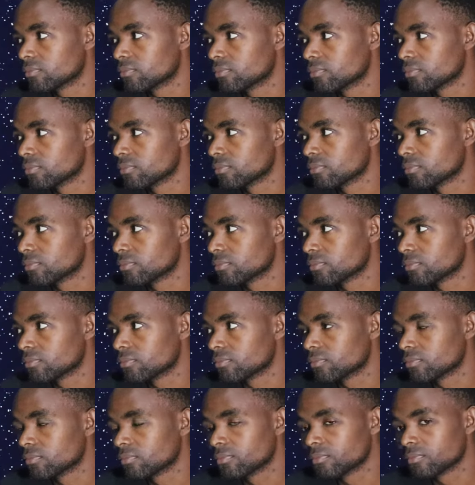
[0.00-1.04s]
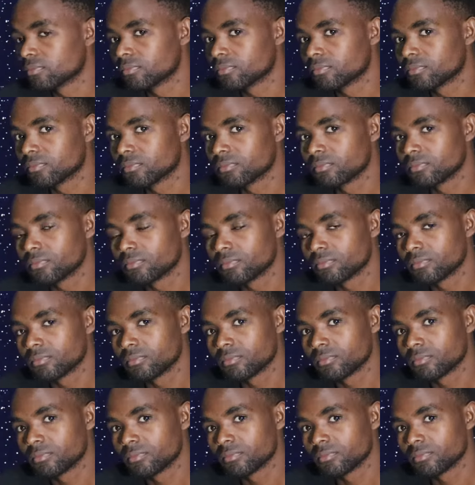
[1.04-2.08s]

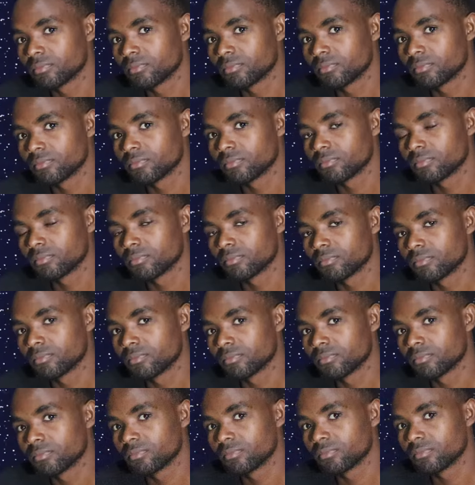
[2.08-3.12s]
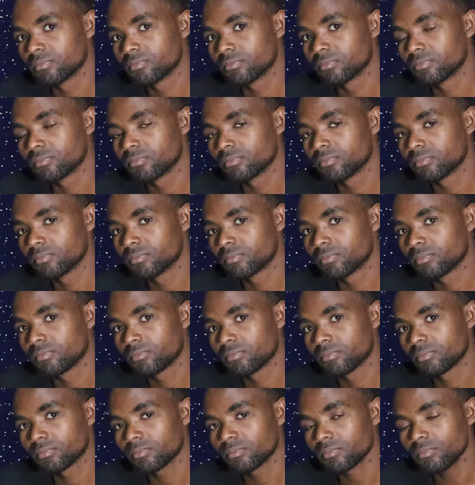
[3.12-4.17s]

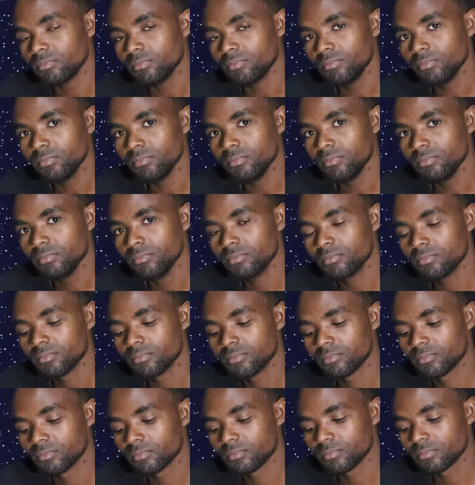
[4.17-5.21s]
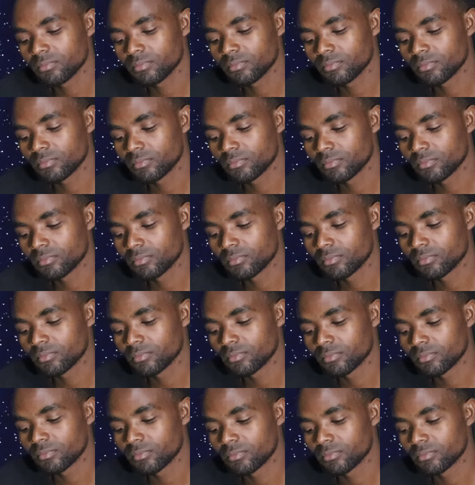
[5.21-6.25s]

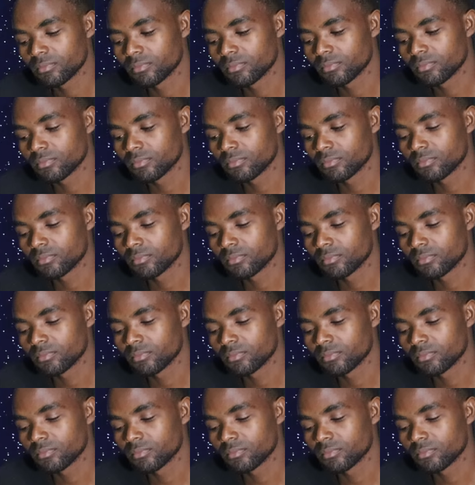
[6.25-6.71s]
The person shown says nothing.